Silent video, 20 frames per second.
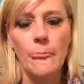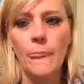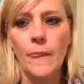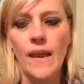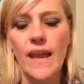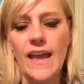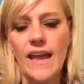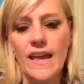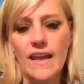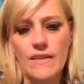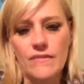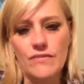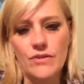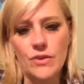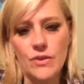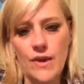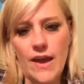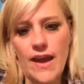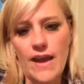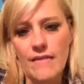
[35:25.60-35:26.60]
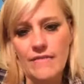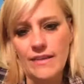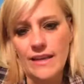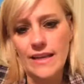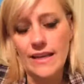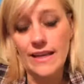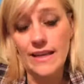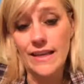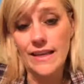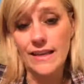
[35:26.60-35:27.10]
And if you have
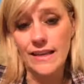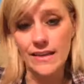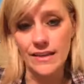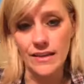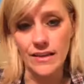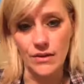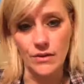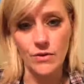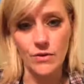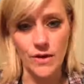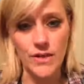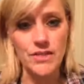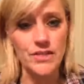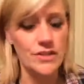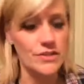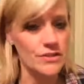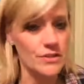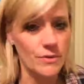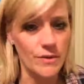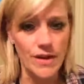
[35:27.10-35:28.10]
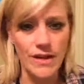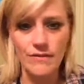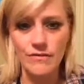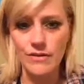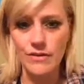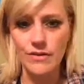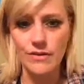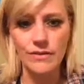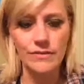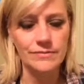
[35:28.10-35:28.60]
any, questions or
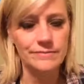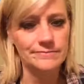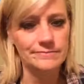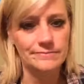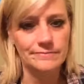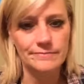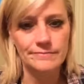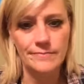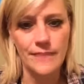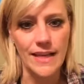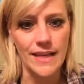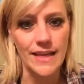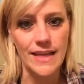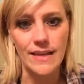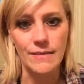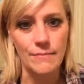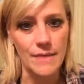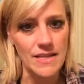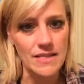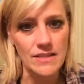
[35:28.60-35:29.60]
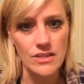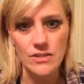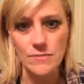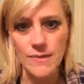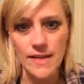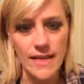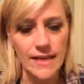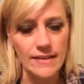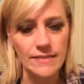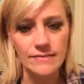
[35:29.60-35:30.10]
whatever, again, message
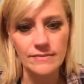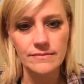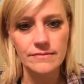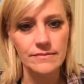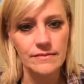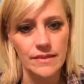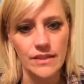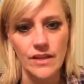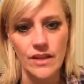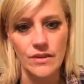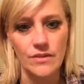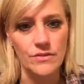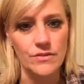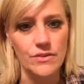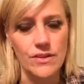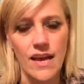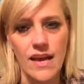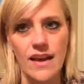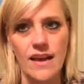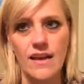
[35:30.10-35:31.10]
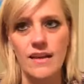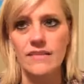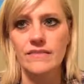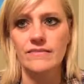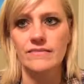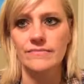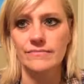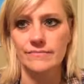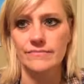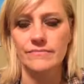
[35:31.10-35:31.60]
me.
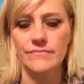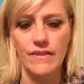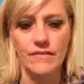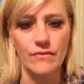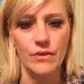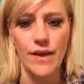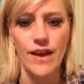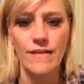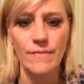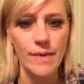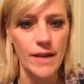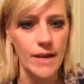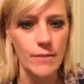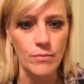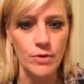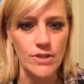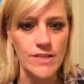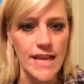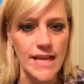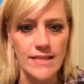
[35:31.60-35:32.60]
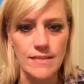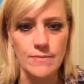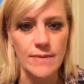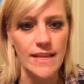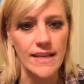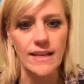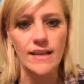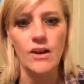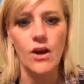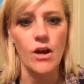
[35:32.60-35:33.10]
If you have my number, text
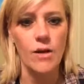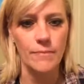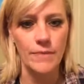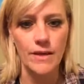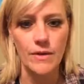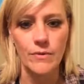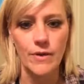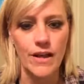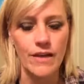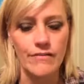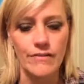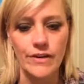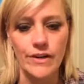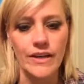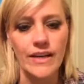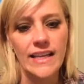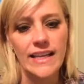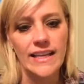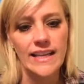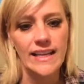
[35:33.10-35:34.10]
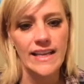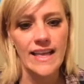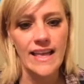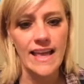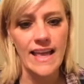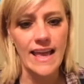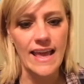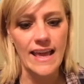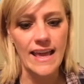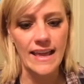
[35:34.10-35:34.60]
me, call me, whatever.
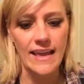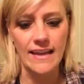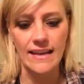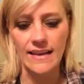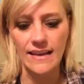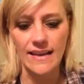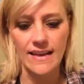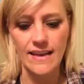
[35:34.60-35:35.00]
And